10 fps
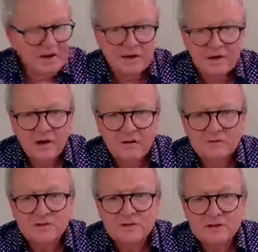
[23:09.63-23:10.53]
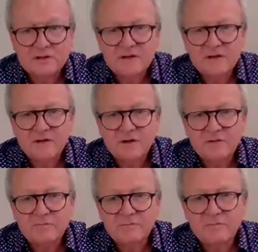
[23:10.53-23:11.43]
when in doubt,
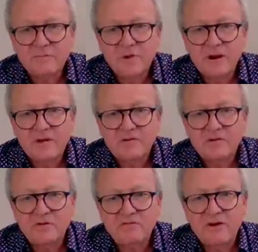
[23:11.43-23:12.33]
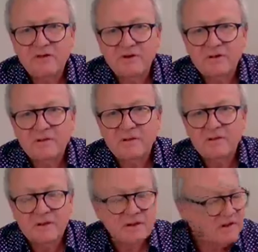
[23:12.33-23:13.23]
bring out your favorite
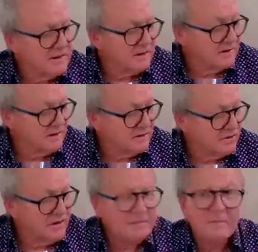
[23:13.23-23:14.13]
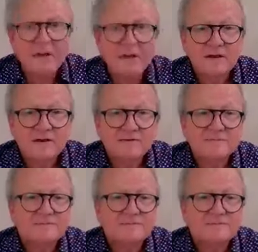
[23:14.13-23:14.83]
Graham Beck